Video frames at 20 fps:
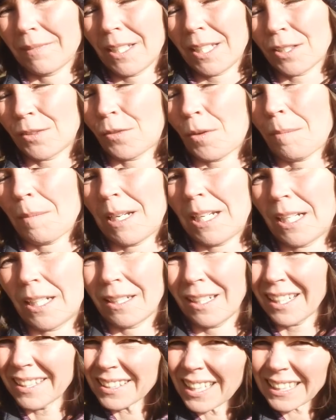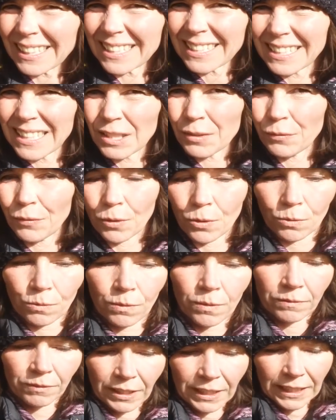It's familiar. It's like a default,
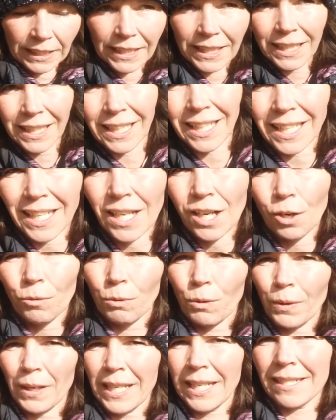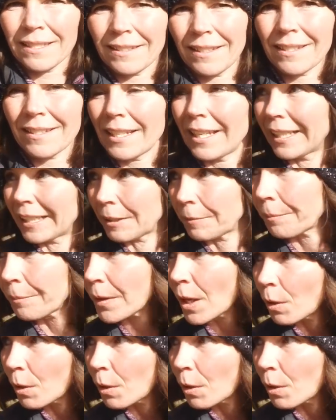really. Well, here's the thing.